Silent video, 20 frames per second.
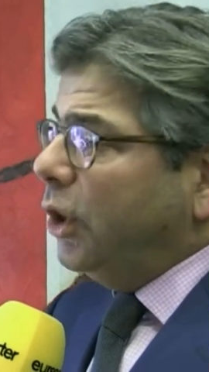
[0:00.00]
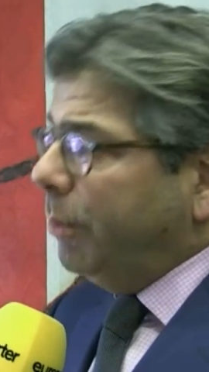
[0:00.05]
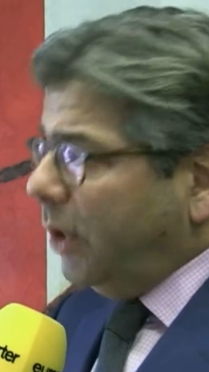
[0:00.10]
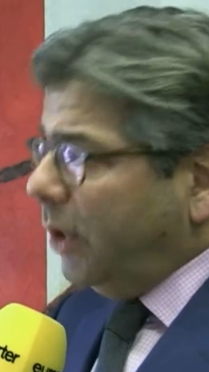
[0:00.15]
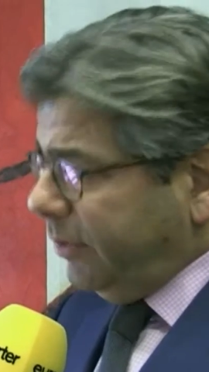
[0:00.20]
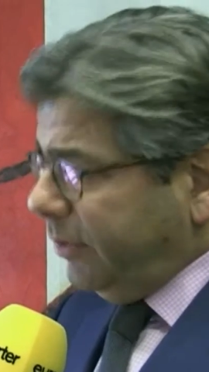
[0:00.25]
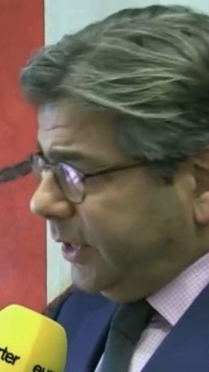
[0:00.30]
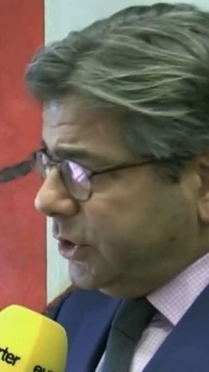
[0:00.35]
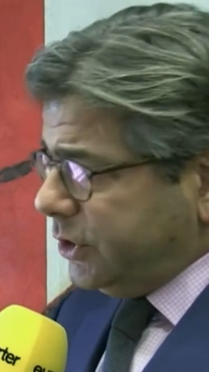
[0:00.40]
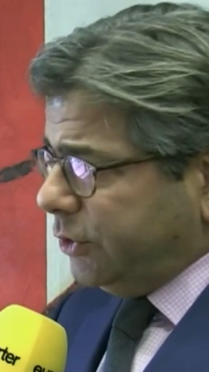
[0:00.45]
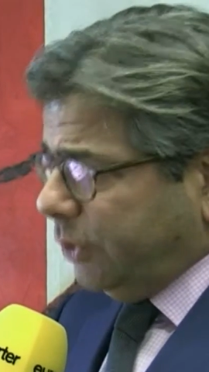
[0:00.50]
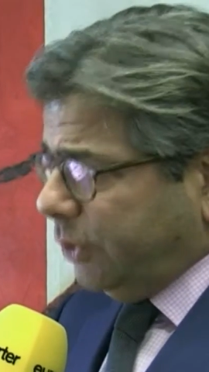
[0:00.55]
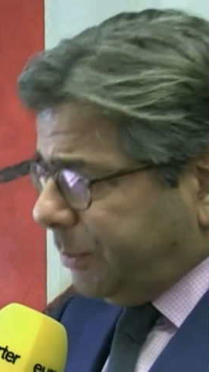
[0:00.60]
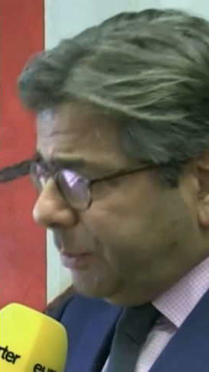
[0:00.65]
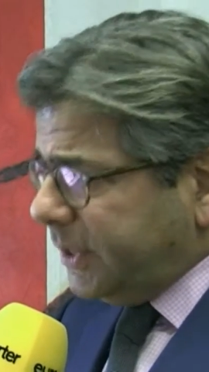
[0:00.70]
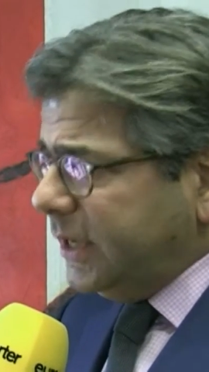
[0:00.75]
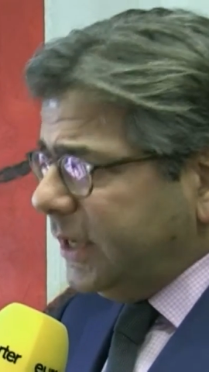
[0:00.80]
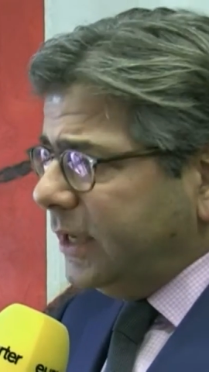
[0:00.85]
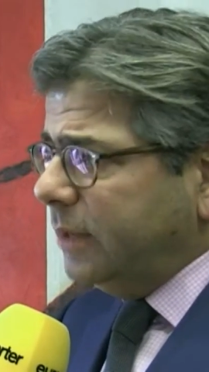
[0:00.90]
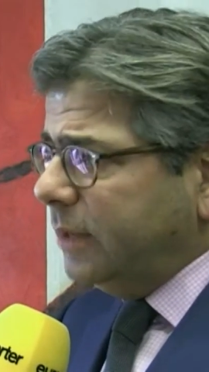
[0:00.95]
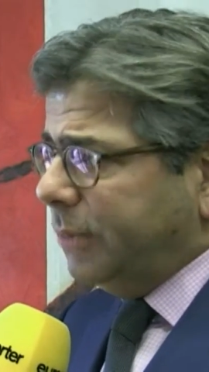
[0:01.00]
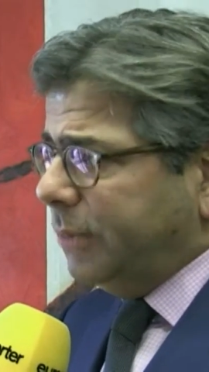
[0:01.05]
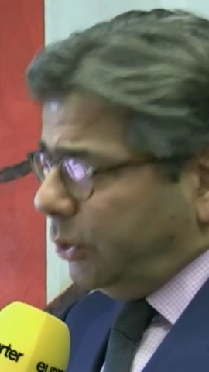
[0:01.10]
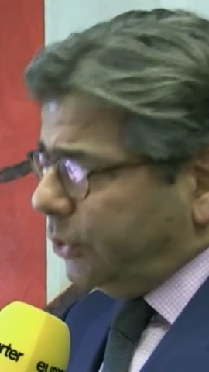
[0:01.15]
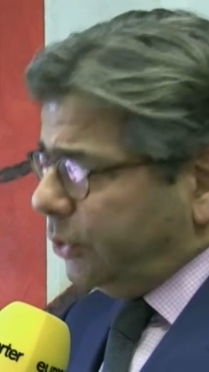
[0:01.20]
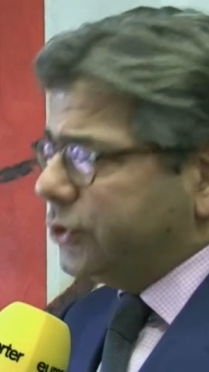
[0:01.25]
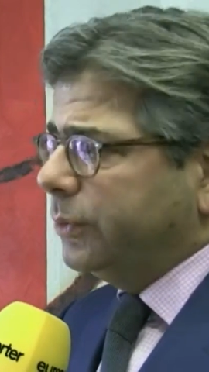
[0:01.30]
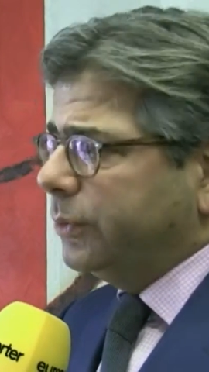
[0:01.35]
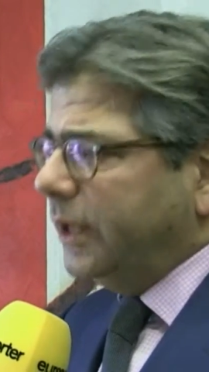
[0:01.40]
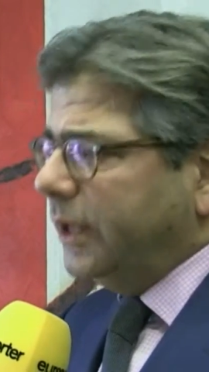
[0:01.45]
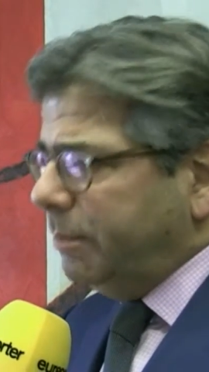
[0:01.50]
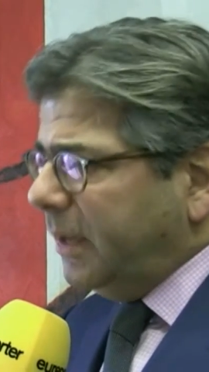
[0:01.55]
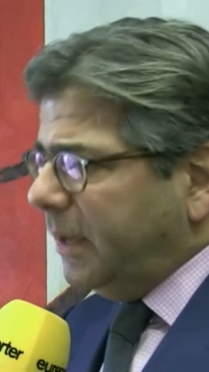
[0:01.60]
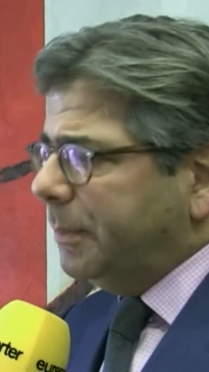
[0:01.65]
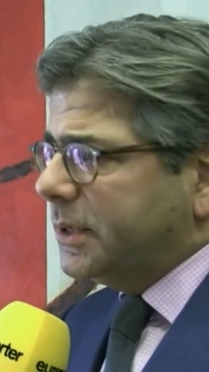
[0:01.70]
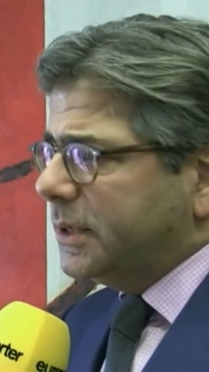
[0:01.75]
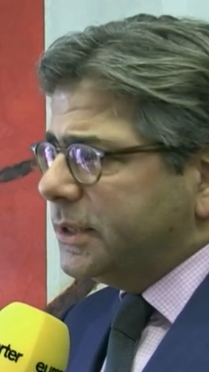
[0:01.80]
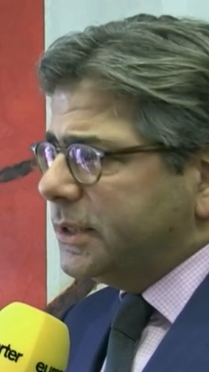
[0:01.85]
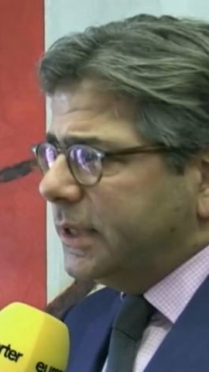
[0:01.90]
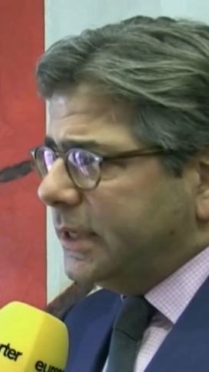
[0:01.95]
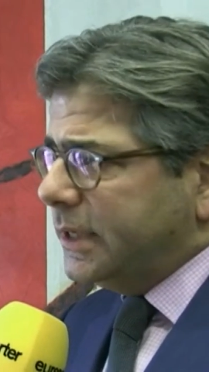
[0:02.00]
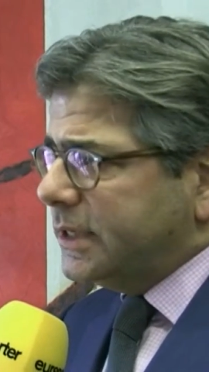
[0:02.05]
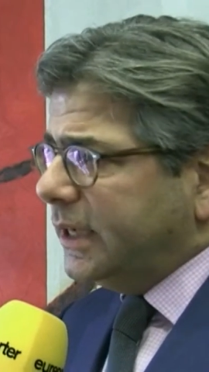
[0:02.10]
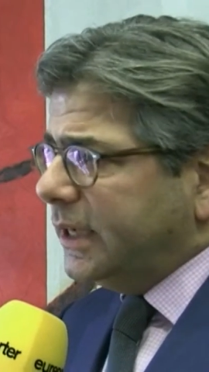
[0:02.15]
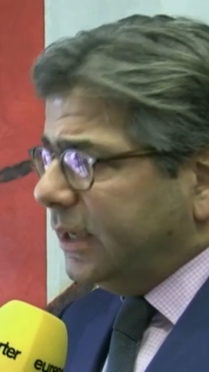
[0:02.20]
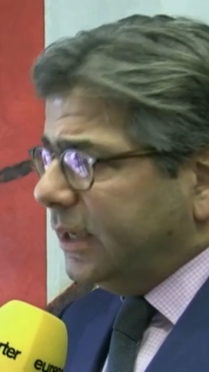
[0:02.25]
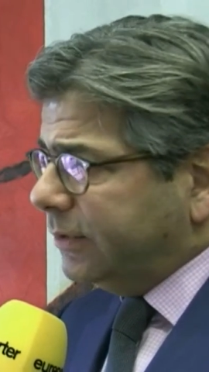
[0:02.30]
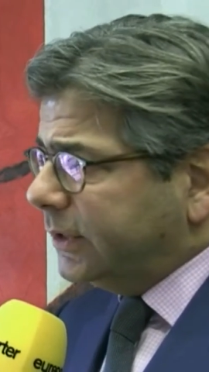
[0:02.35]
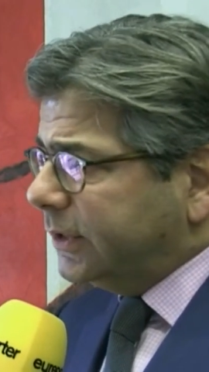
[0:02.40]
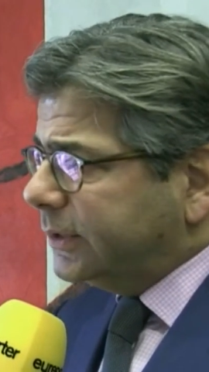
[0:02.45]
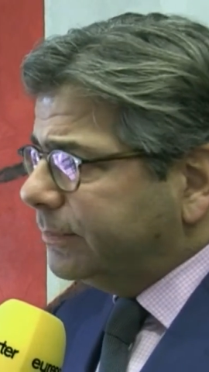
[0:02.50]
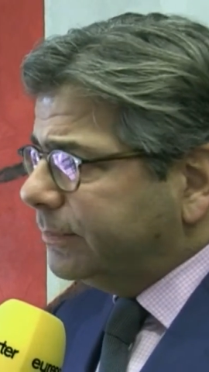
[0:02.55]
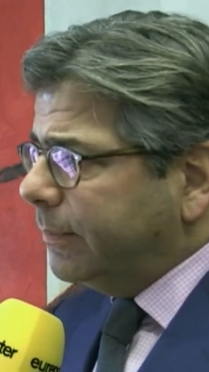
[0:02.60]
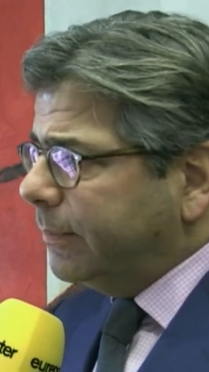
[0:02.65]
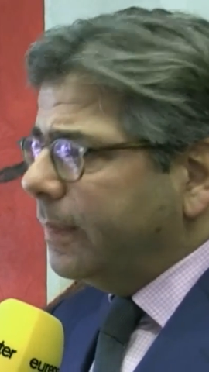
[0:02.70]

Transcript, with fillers: both at European but also at member state level.